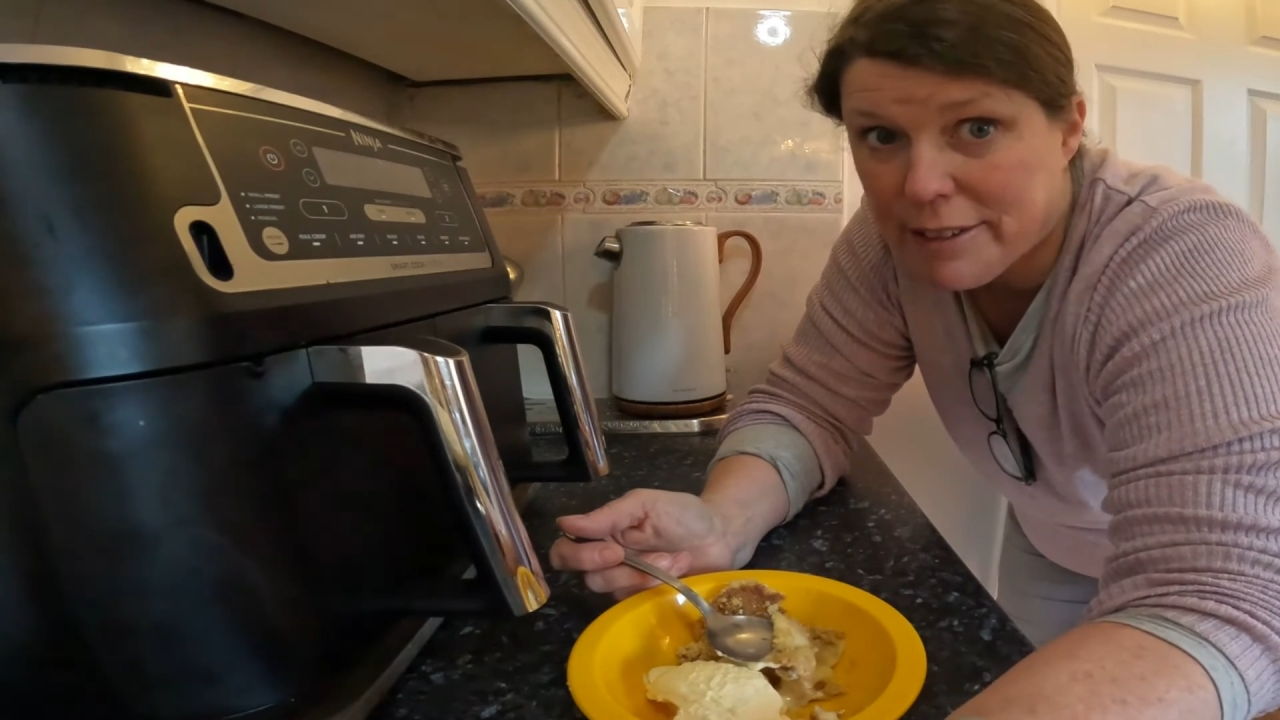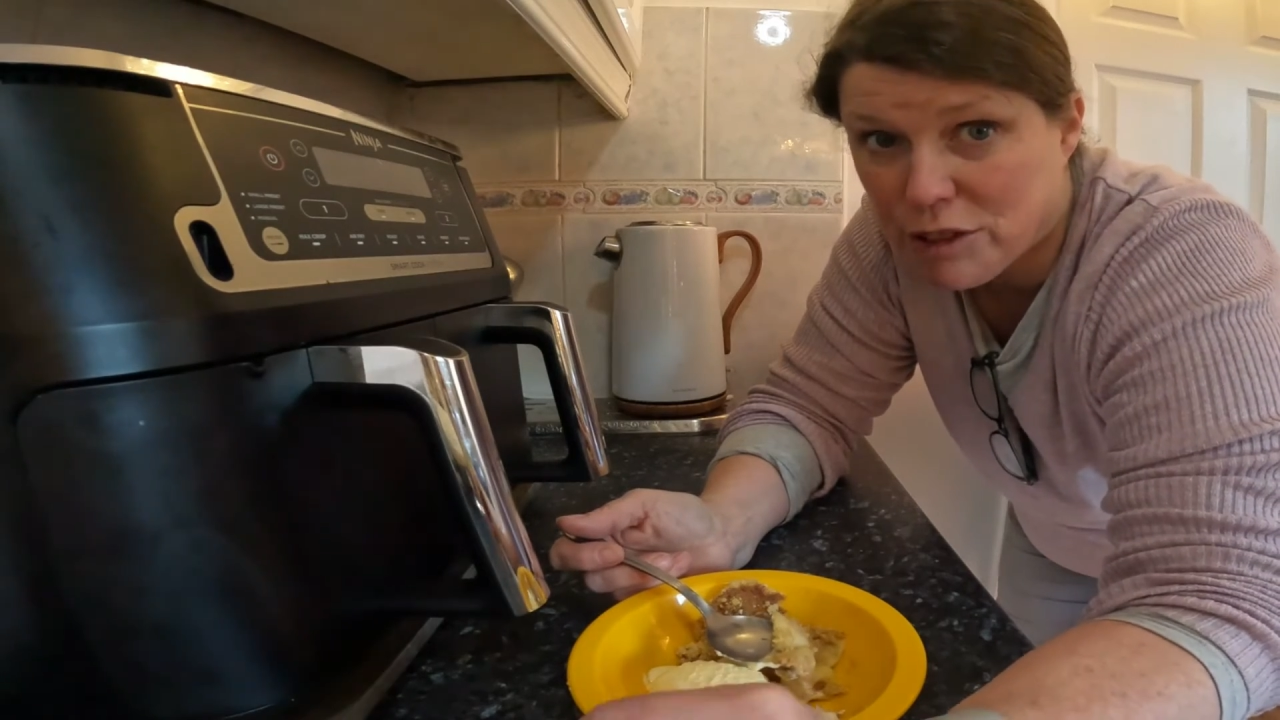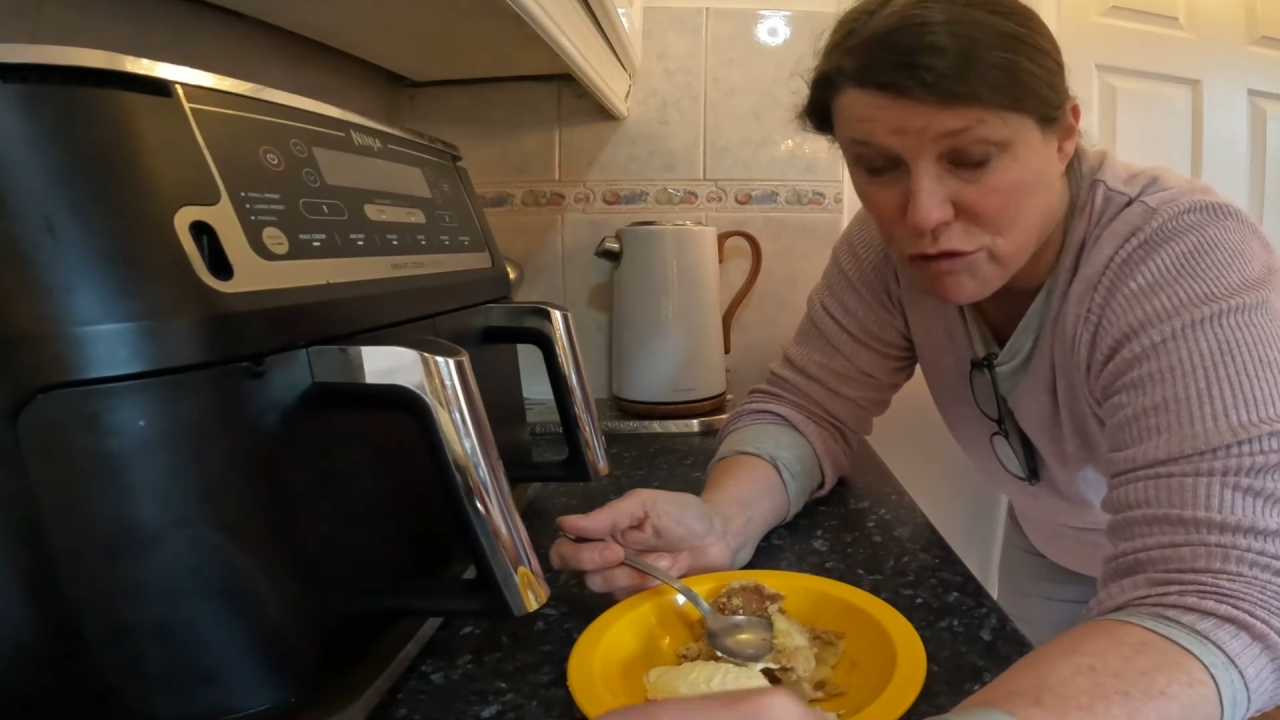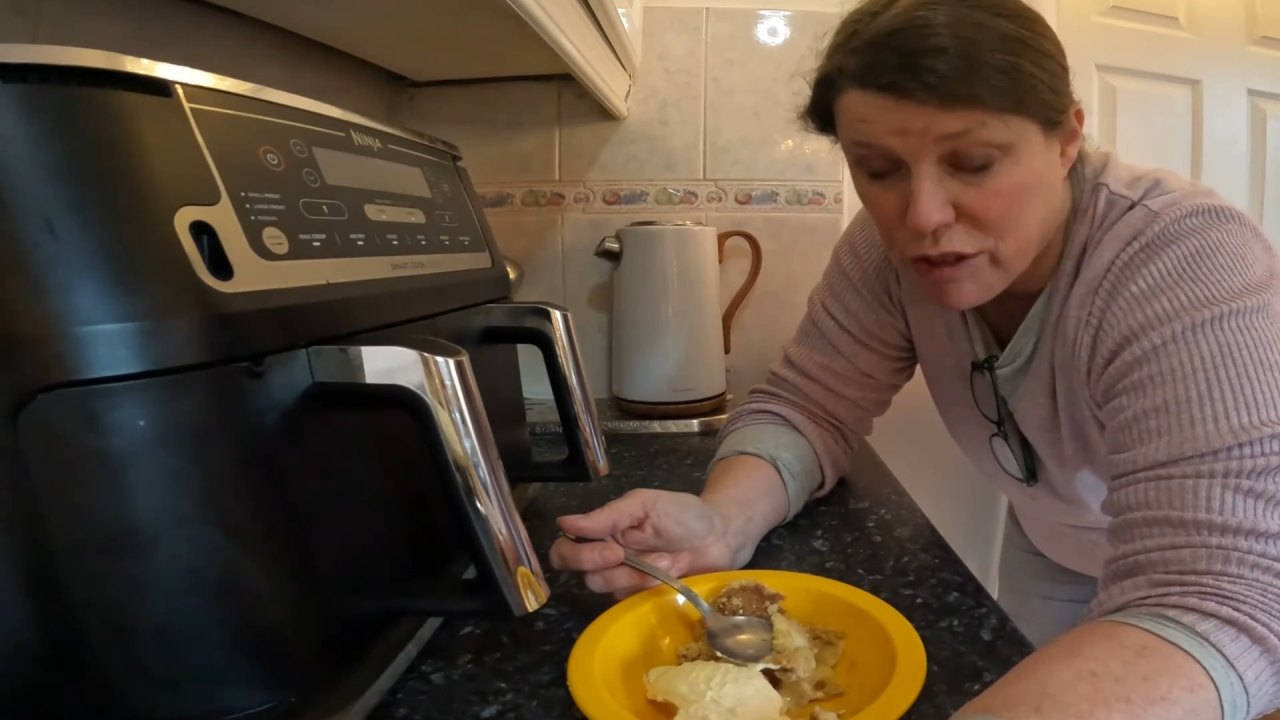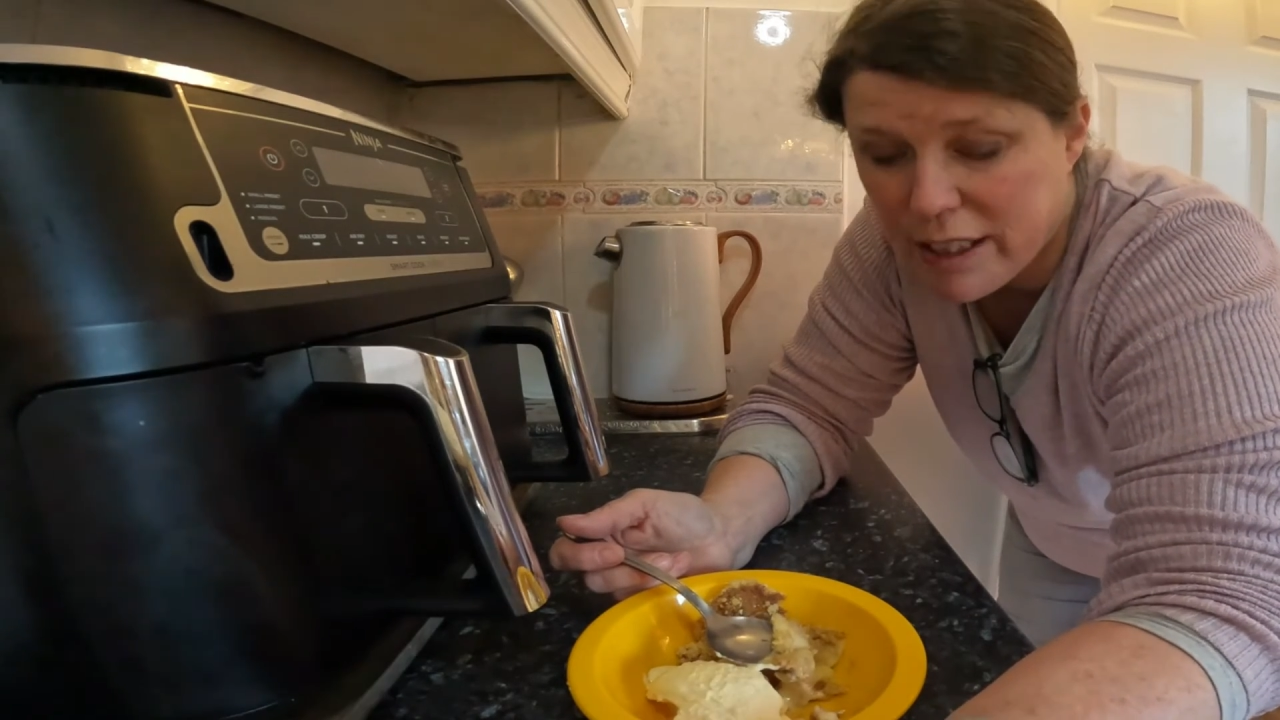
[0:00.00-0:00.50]

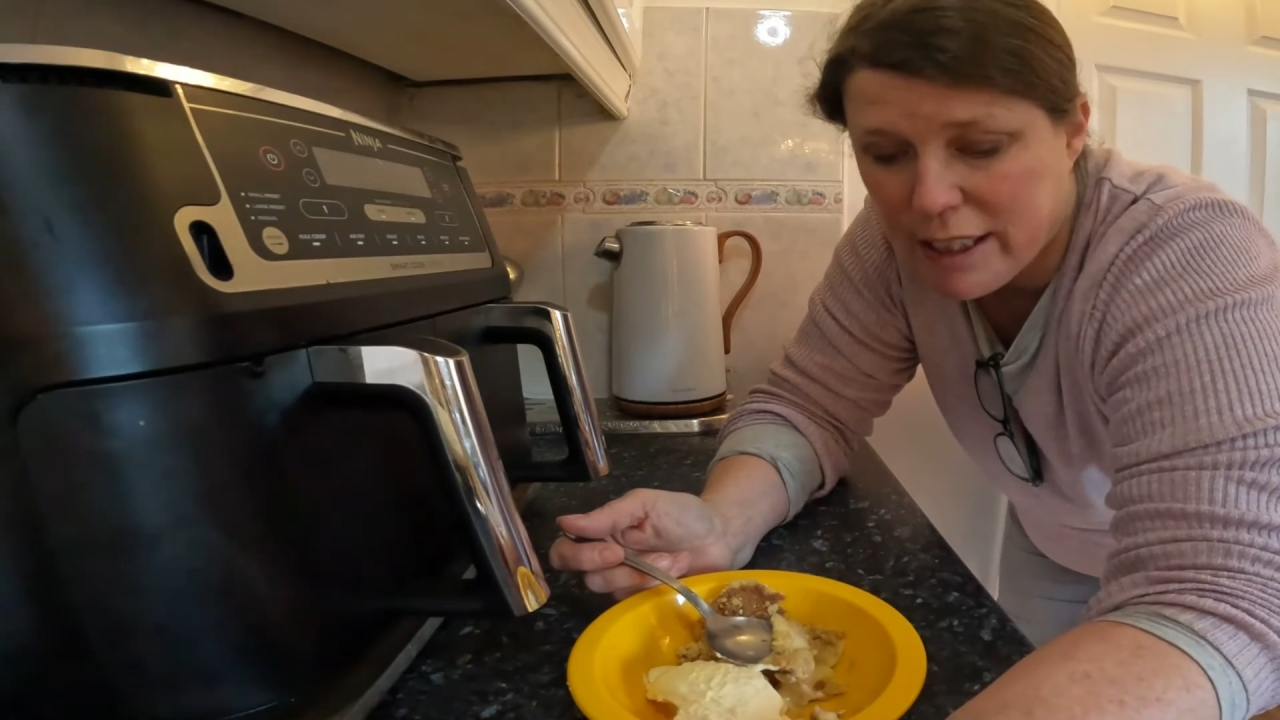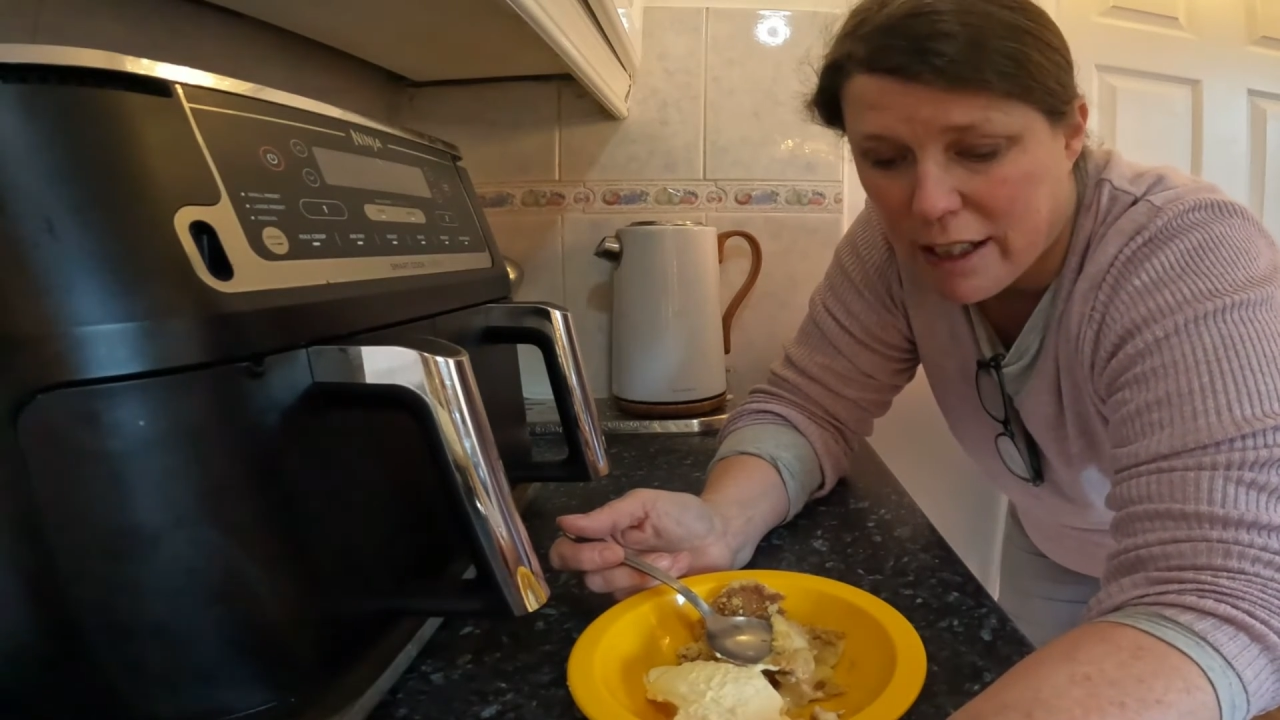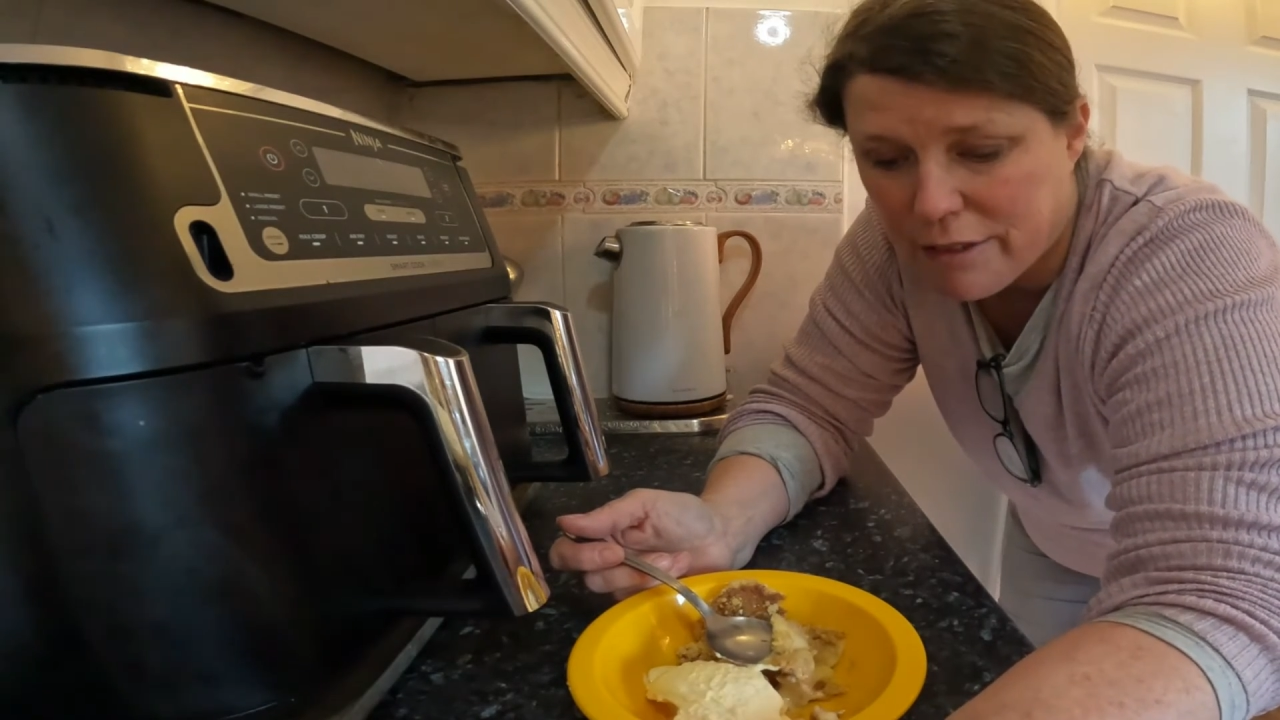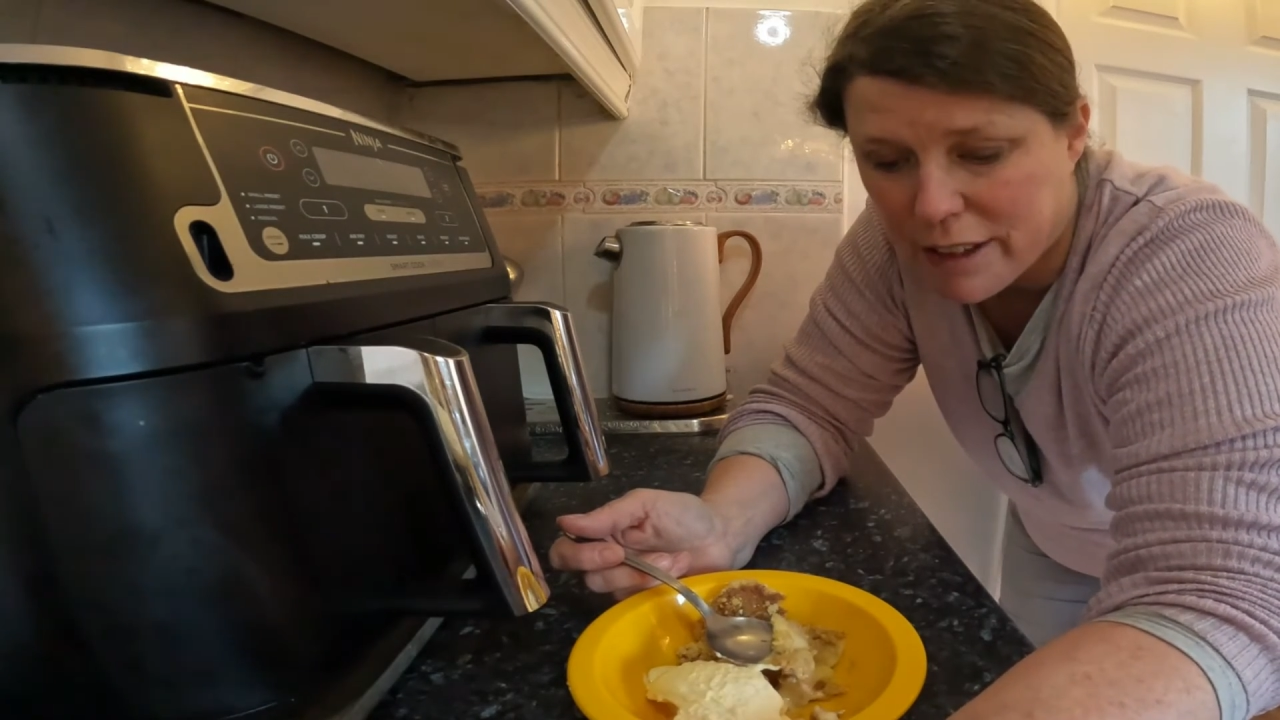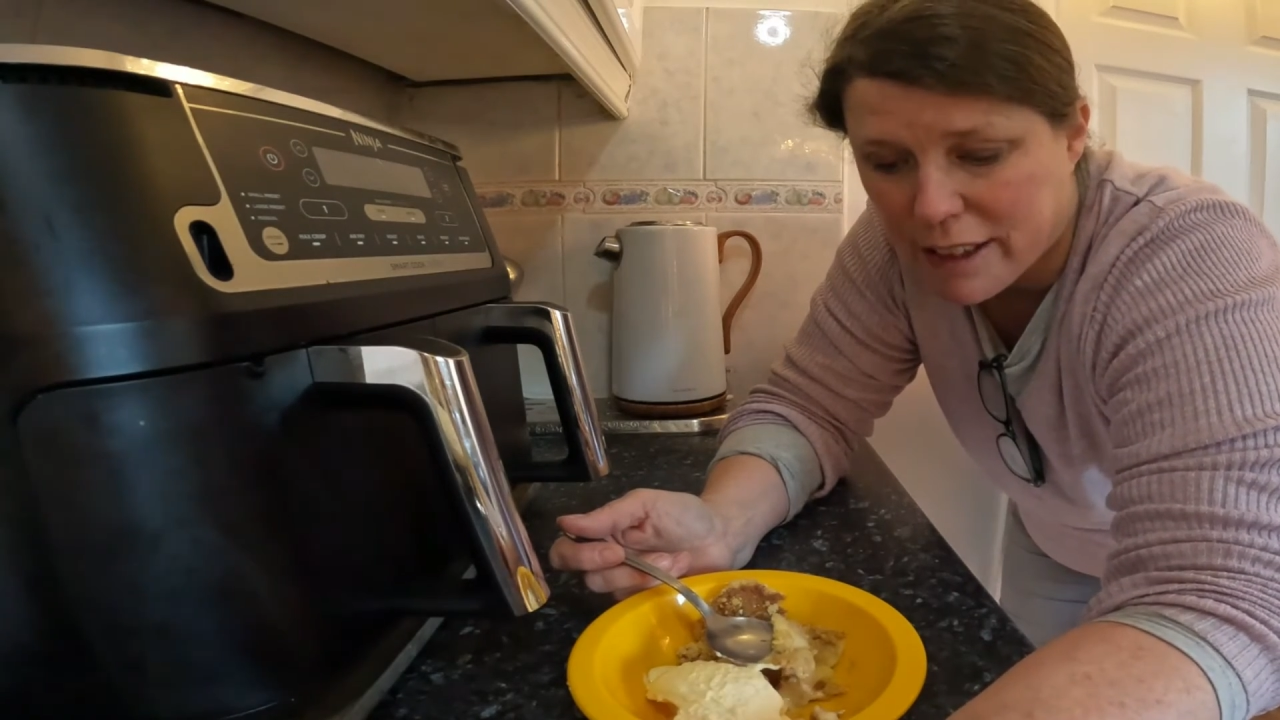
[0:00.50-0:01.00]
it's really
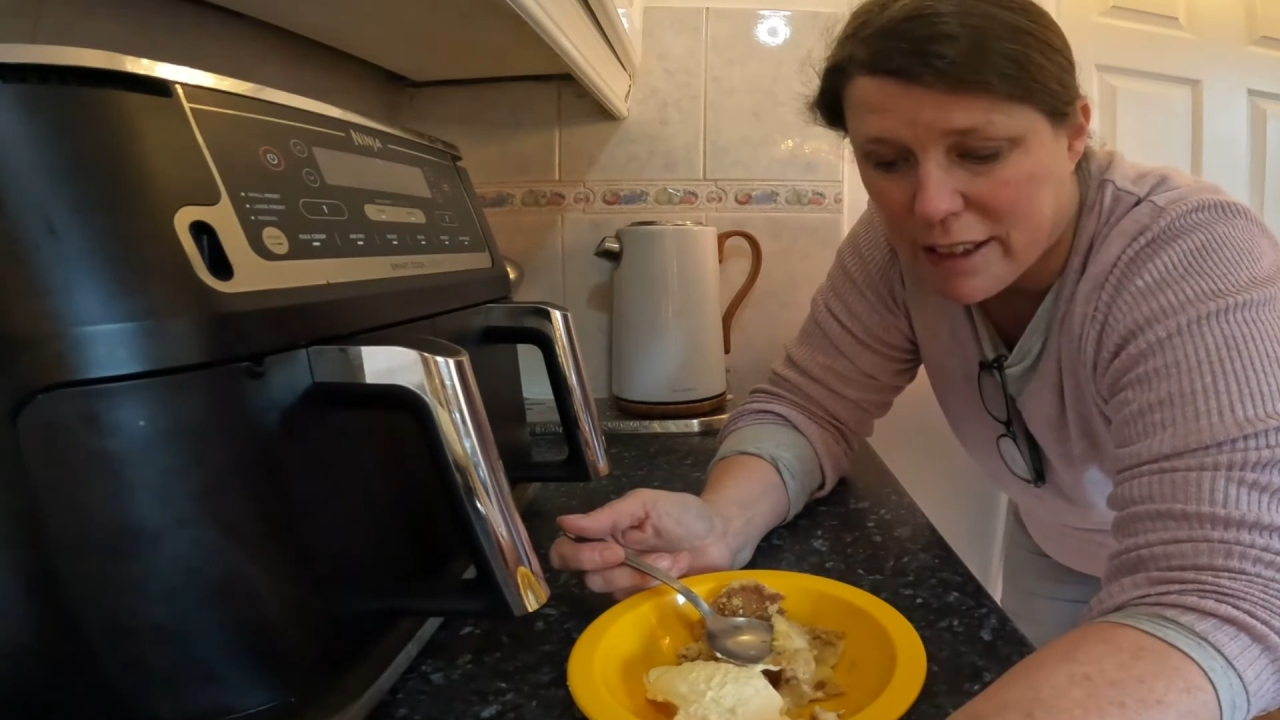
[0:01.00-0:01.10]
lovely.